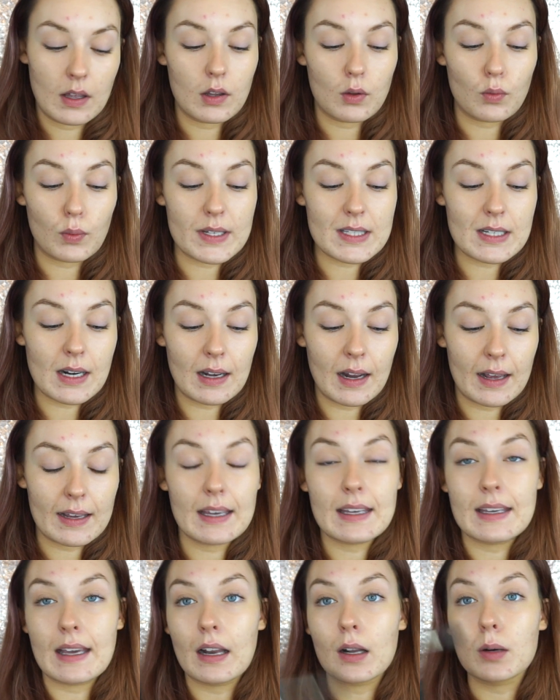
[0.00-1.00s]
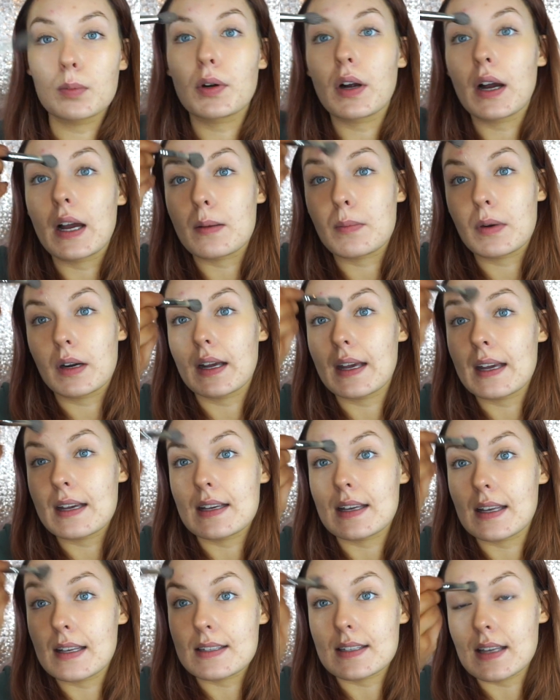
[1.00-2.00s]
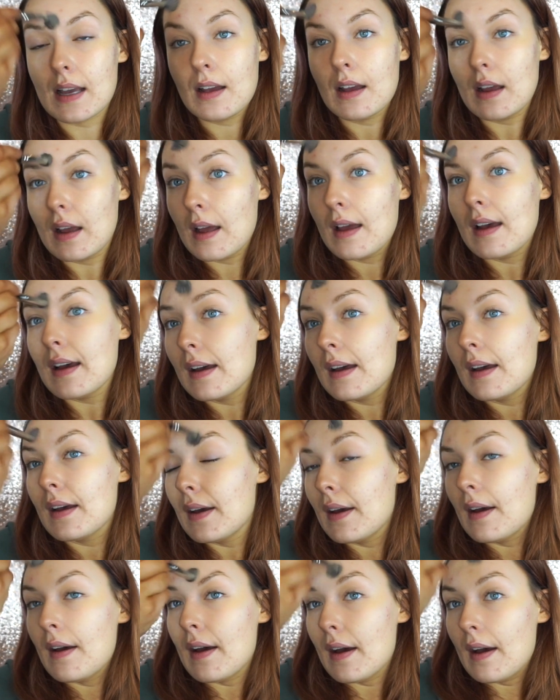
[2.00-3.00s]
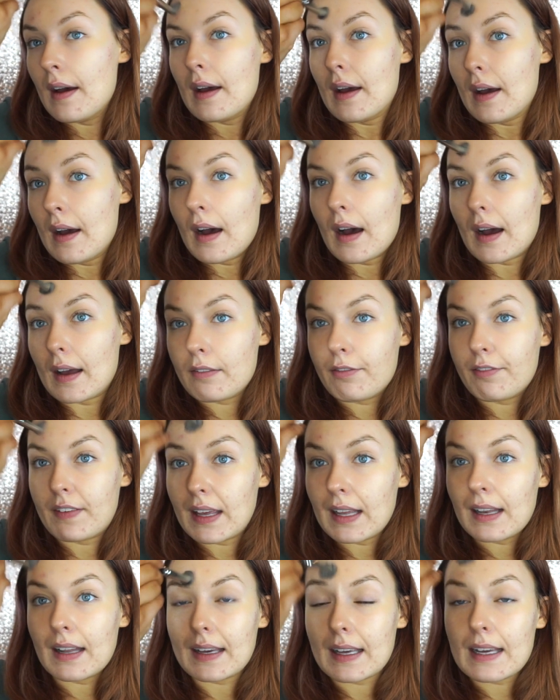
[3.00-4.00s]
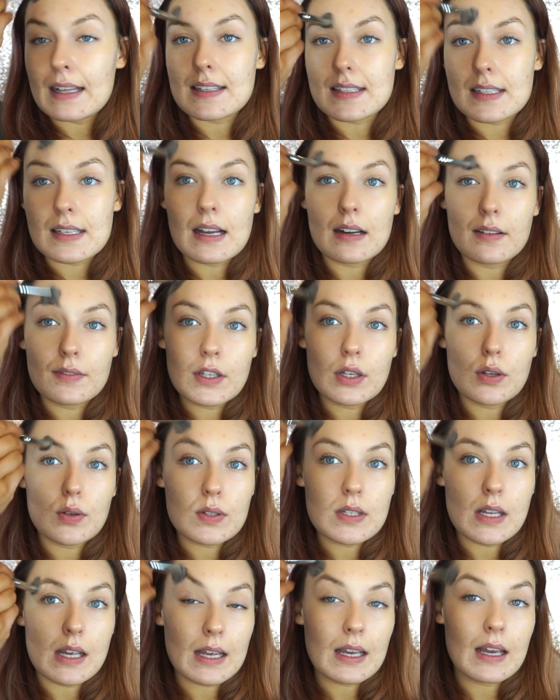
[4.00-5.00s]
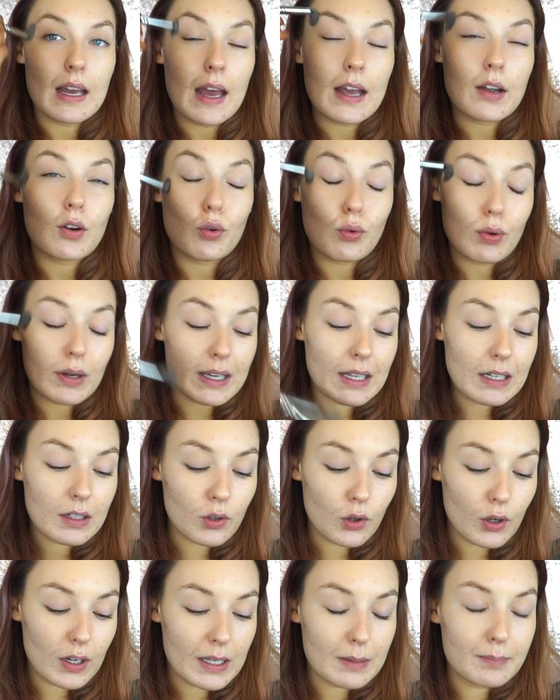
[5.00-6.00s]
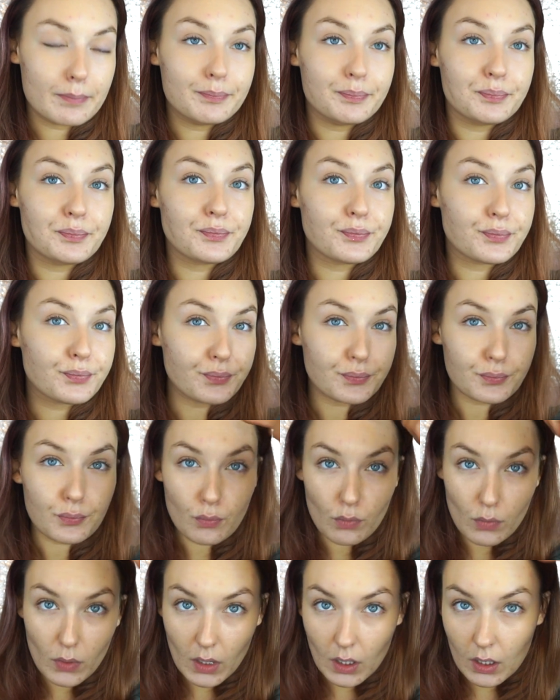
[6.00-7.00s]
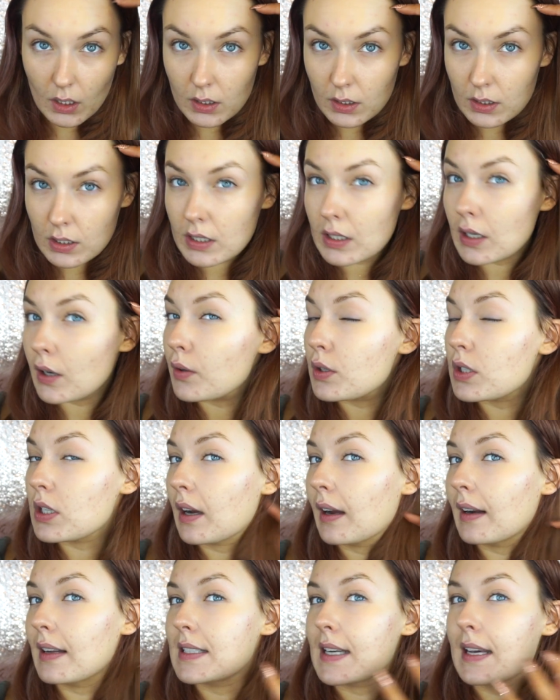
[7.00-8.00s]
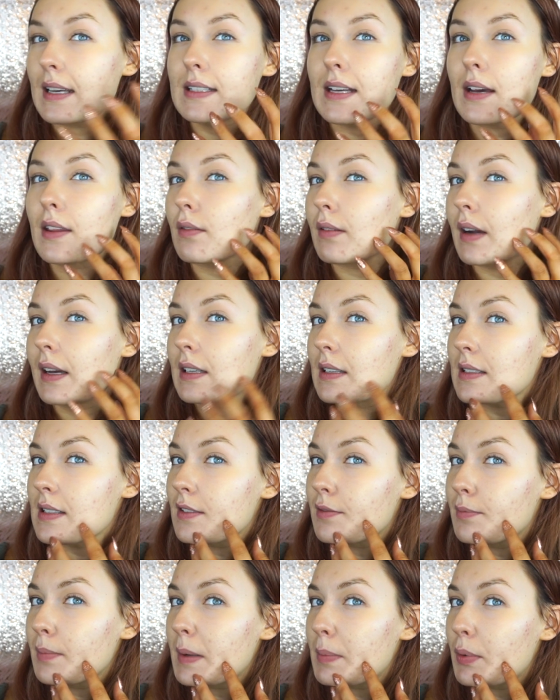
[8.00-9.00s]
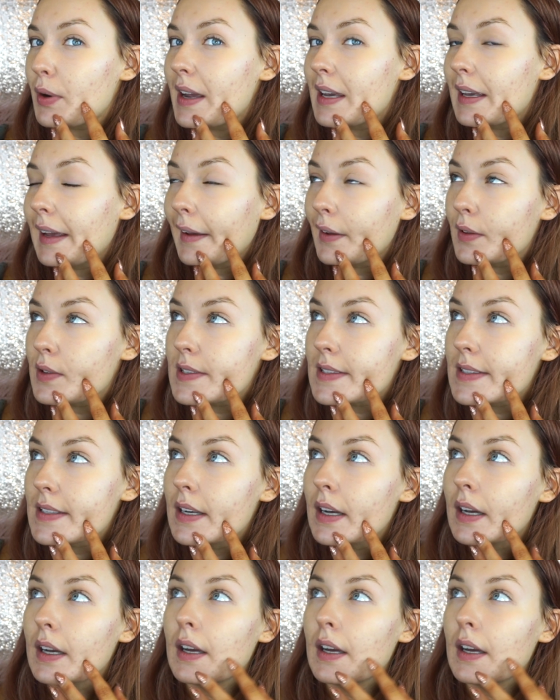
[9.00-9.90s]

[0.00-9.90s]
The reason I like a yellow primer is I feel like instead of using a green cream, you know, to kind of take down the redness of my breakouts,